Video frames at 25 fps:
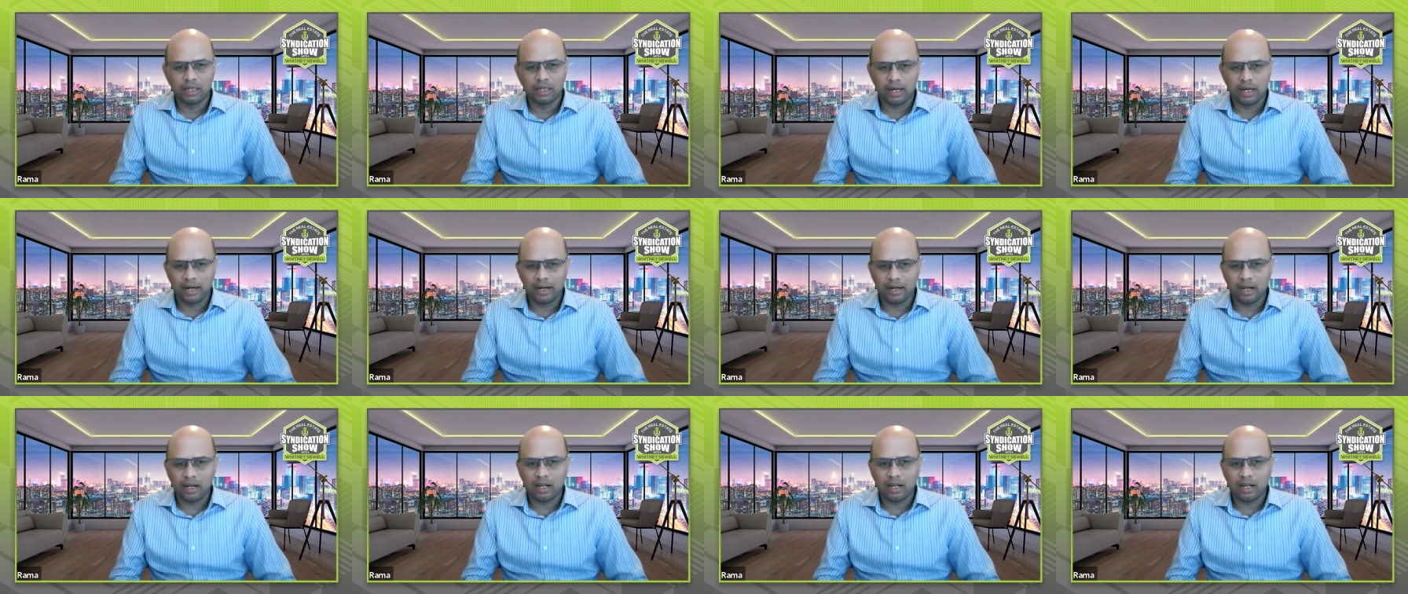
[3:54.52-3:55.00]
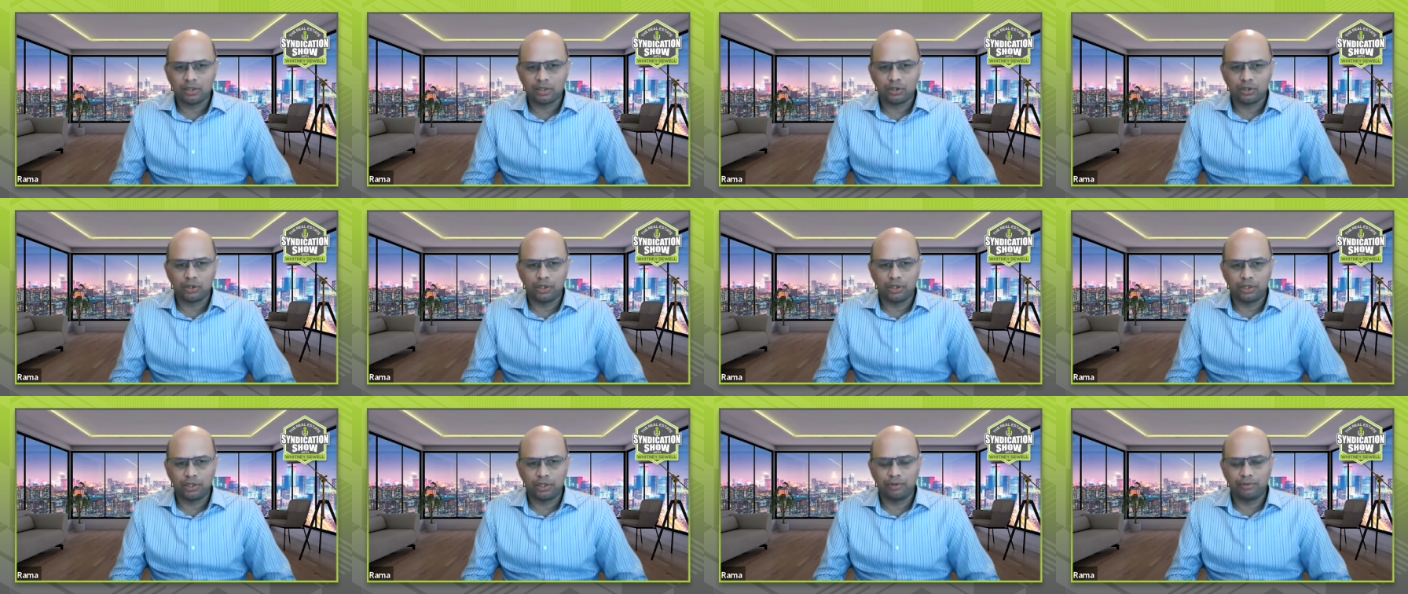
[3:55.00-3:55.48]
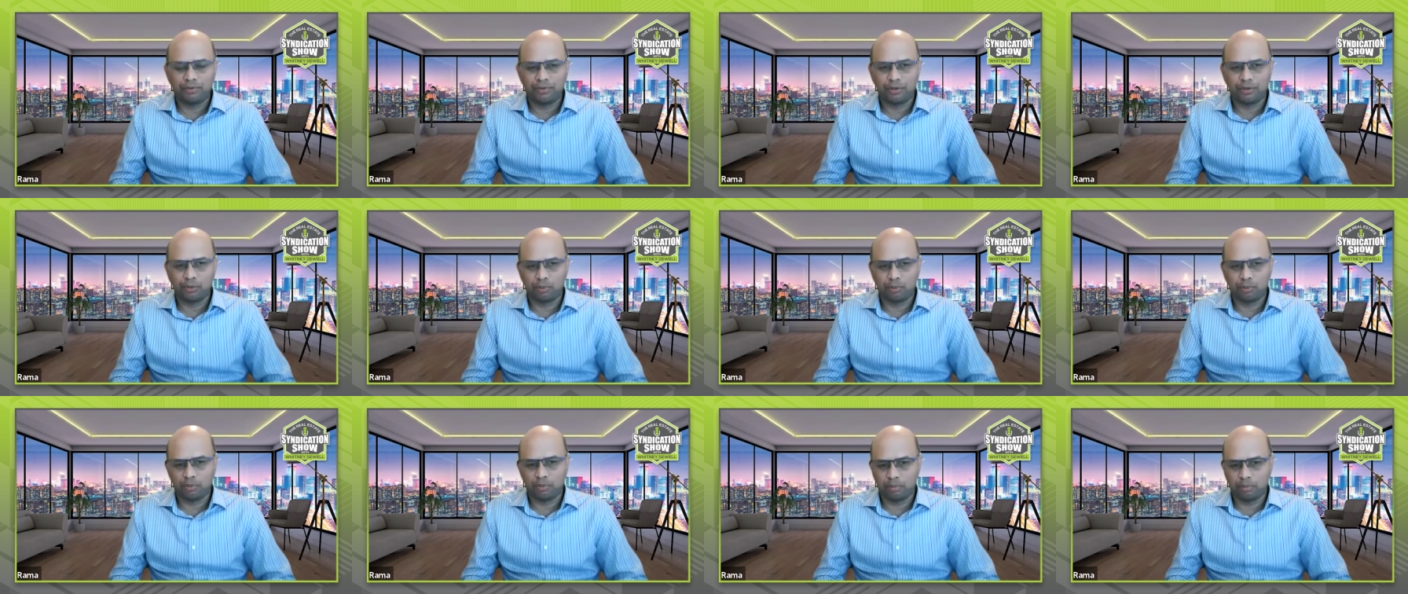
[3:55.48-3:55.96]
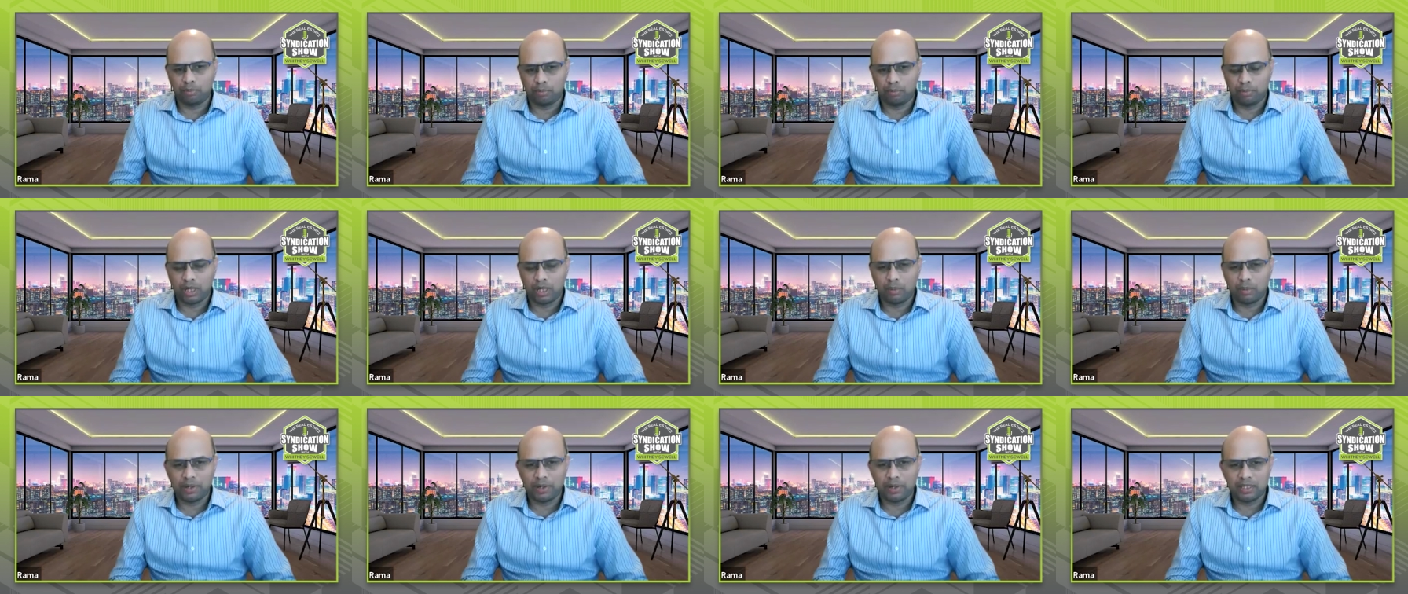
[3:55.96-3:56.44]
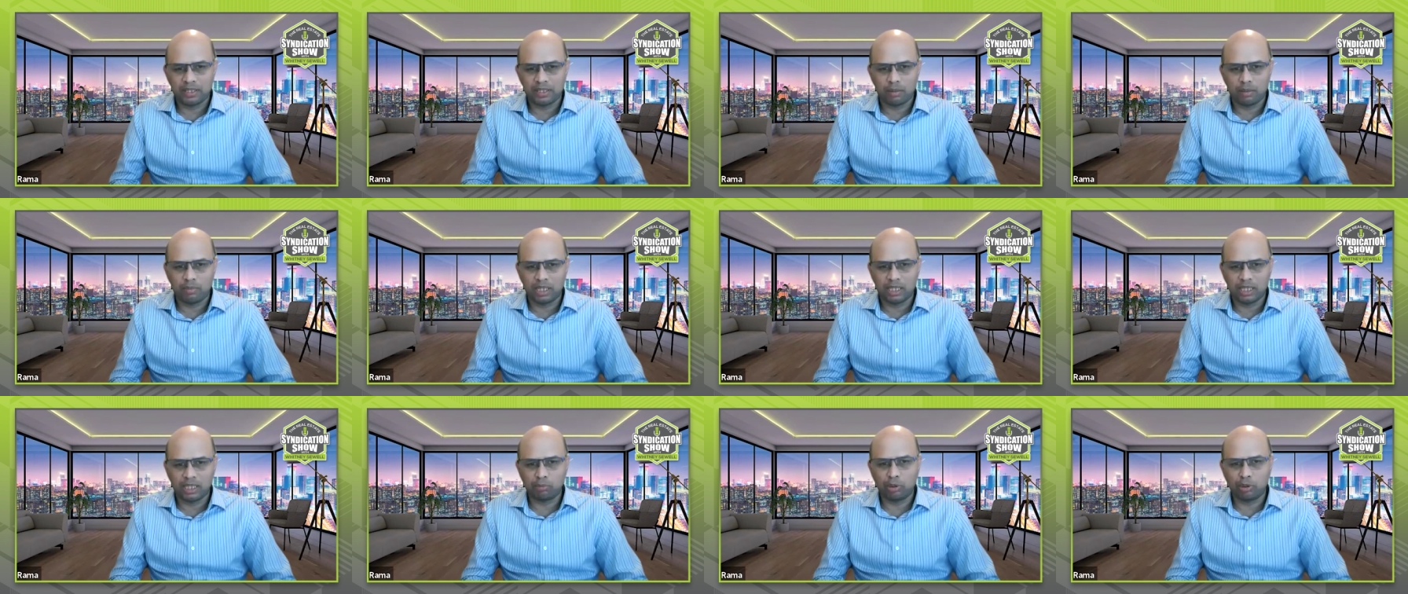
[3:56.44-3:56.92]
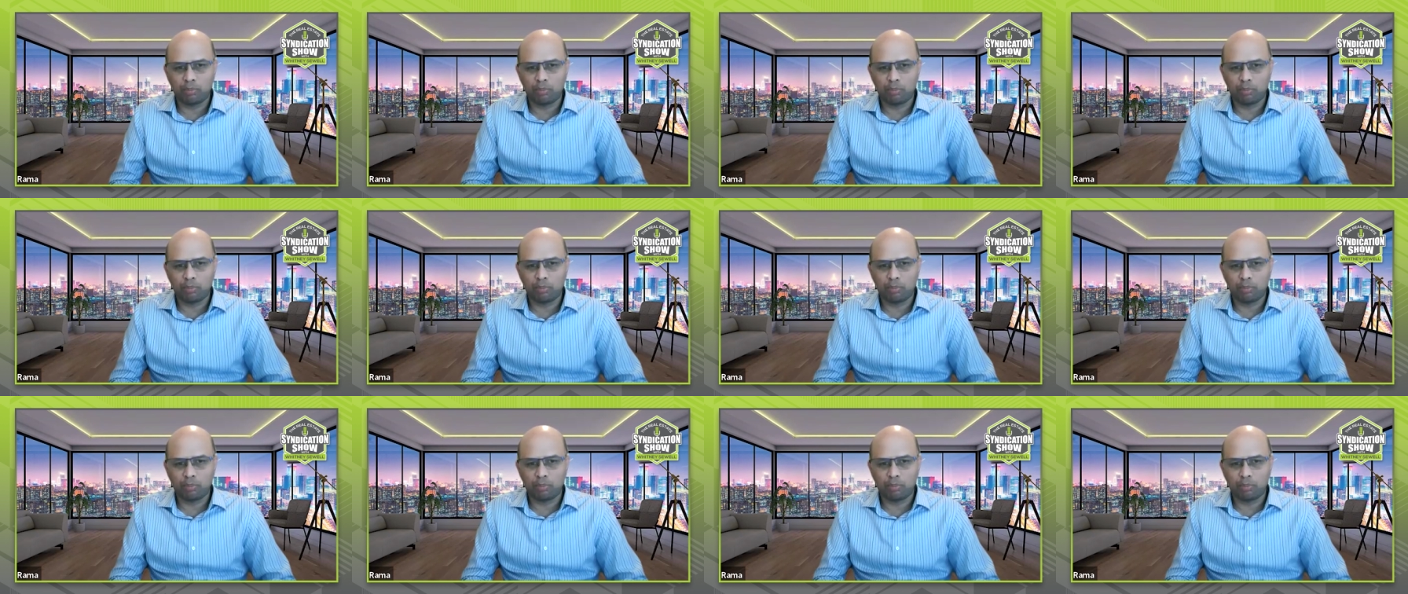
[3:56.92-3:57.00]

And also if you properties are multiple